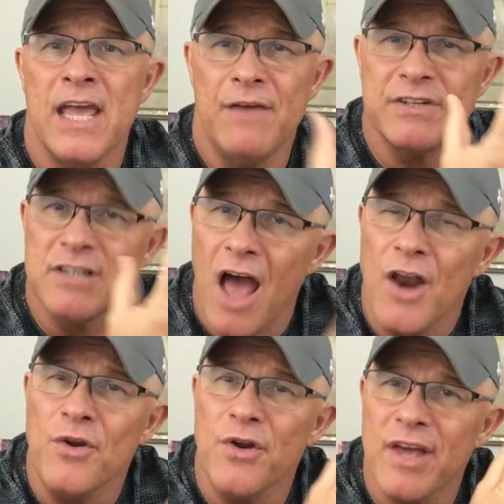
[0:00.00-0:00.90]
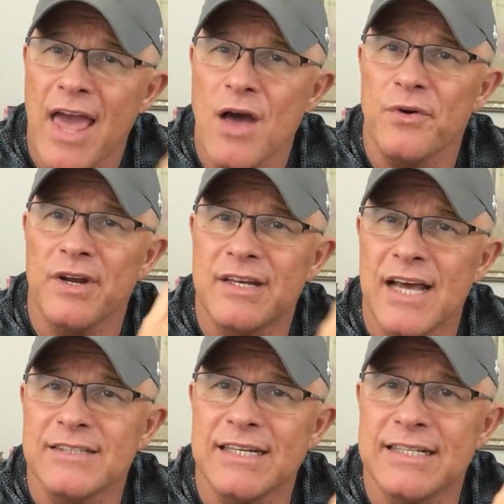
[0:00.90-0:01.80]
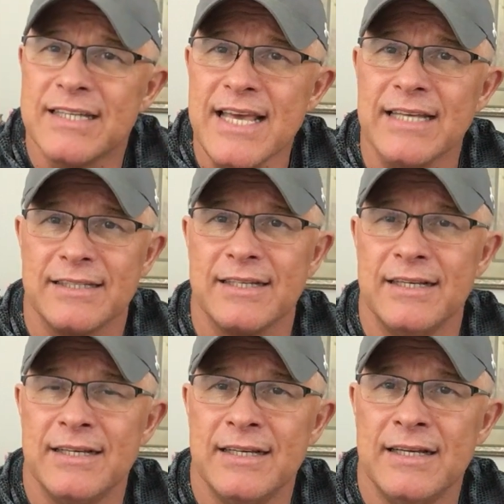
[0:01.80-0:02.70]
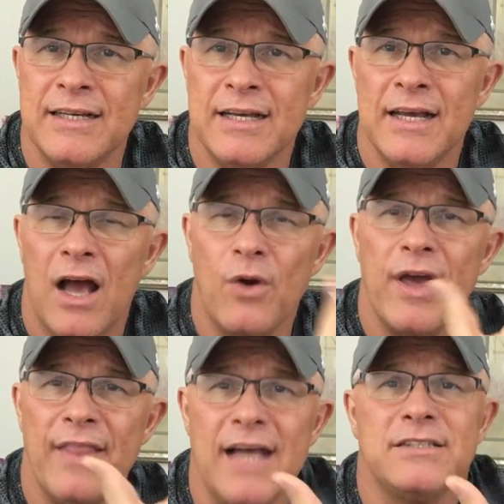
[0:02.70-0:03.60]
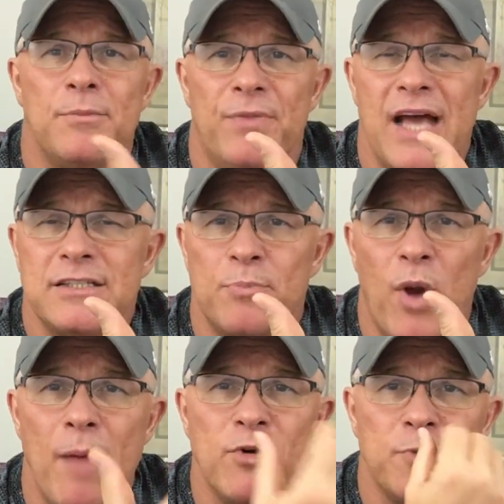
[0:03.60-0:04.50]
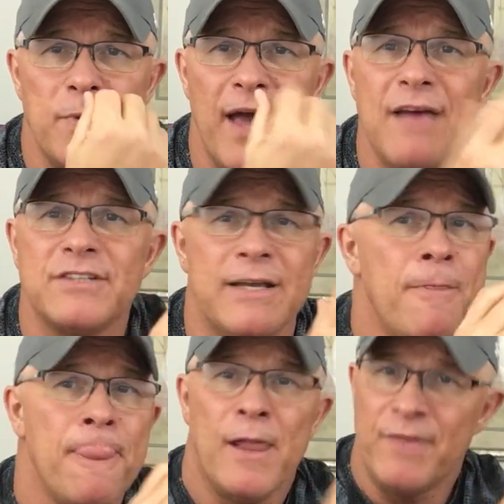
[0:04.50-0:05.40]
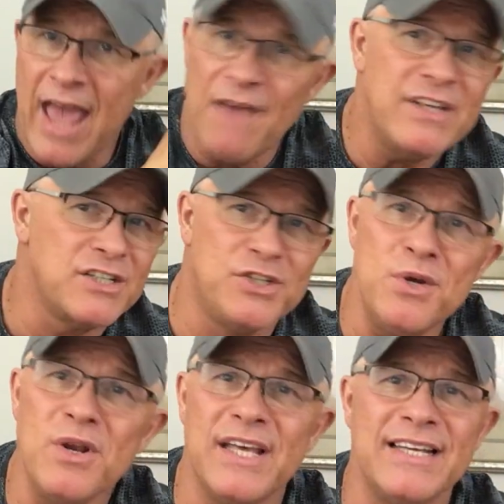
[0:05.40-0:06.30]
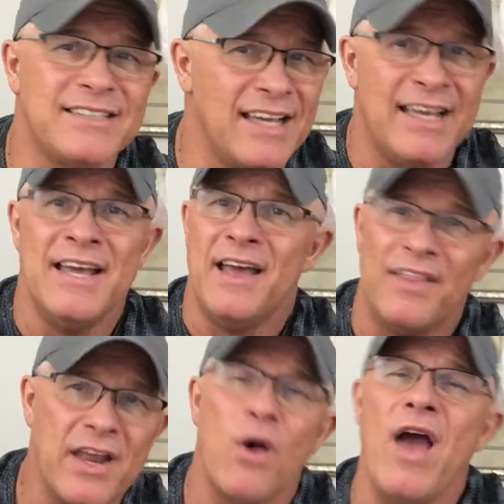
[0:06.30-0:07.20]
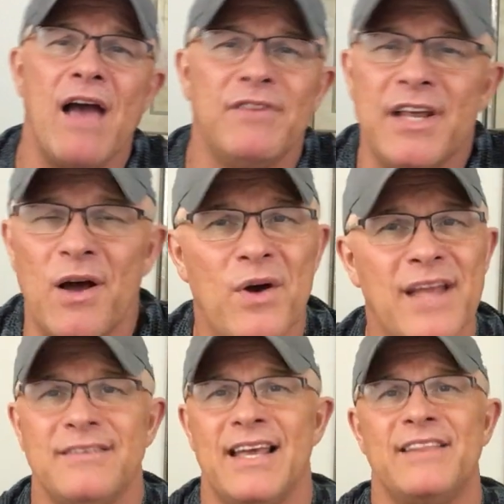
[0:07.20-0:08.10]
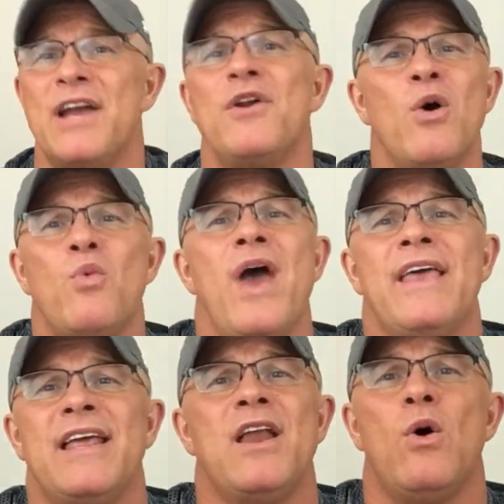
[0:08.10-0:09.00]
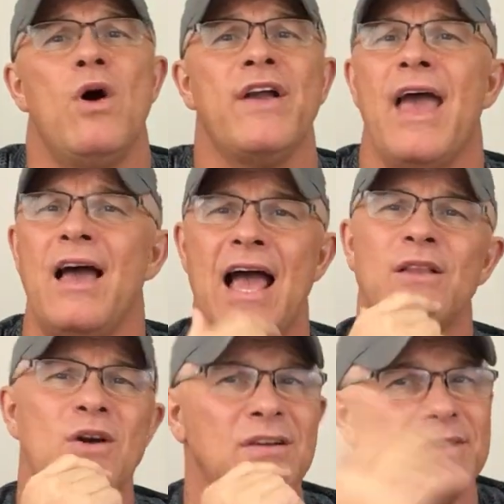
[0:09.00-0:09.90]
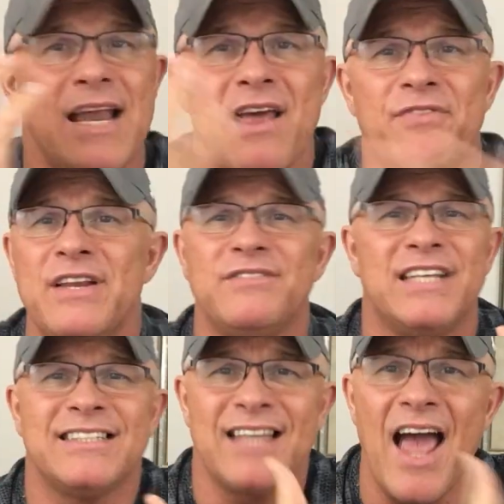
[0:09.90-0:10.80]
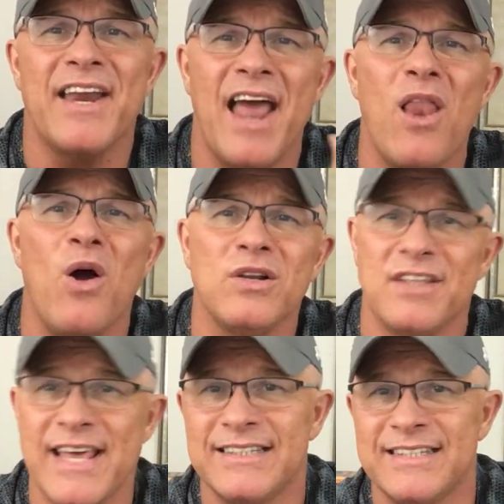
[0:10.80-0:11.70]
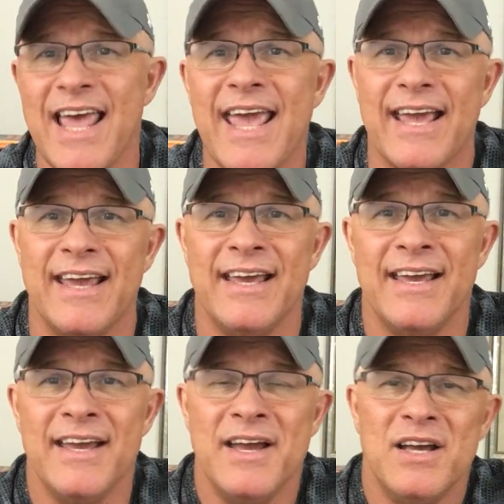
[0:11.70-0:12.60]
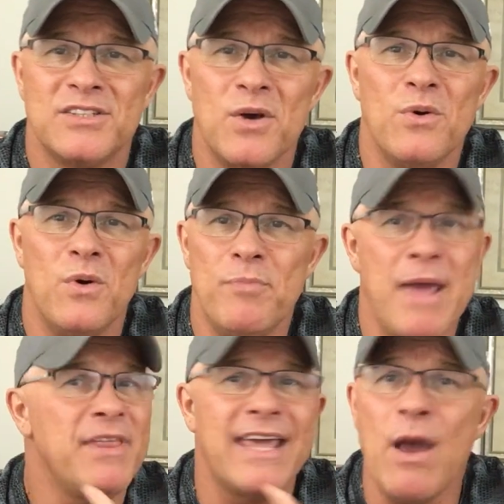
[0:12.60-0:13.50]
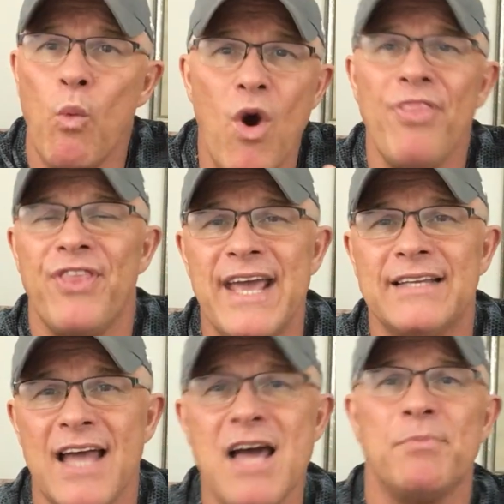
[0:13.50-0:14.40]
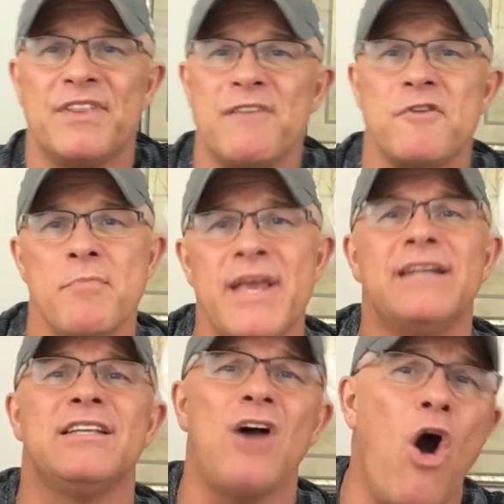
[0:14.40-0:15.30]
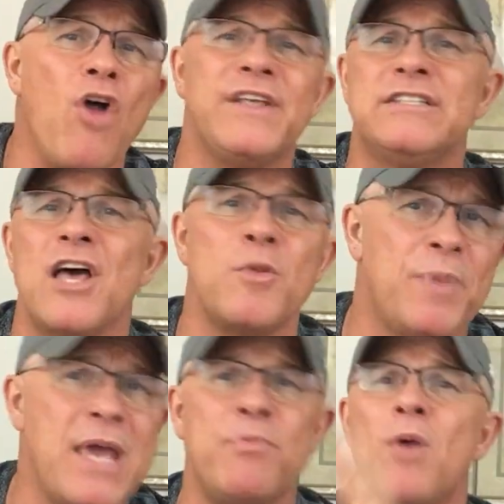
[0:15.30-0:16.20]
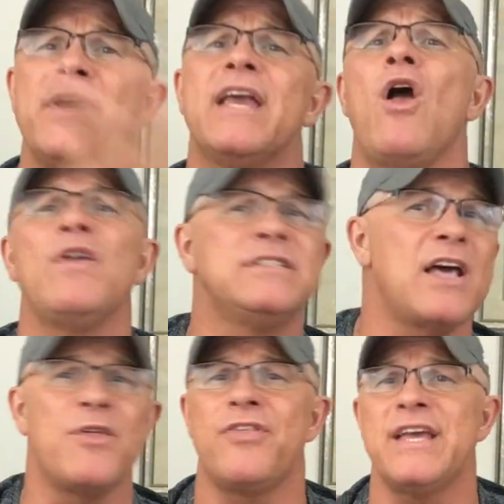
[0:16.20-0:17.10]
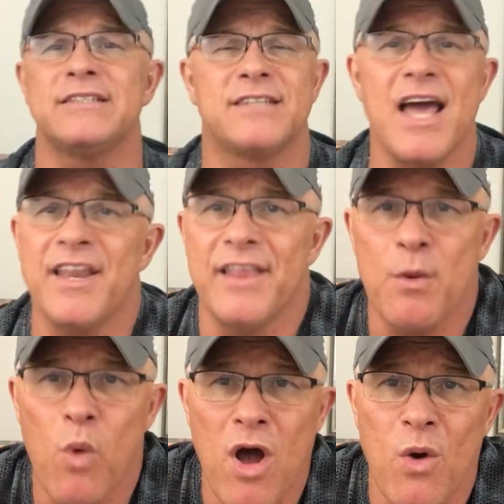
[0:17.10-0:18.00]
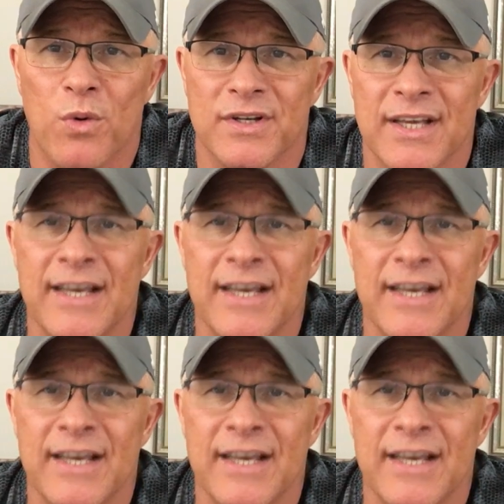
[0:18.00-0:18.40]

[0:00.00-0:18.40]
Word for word: If it's not on your calendar, it doesn't exist. Okay, and that's the that's the problem most people have. They they have this do list and they don't have, you know, and, and there's no way they know, okay, how long, they do not even decided how long things take. So maybe they get one thing done, but they've committed to all these other people, I'm gonna get all these other things done, and they won't.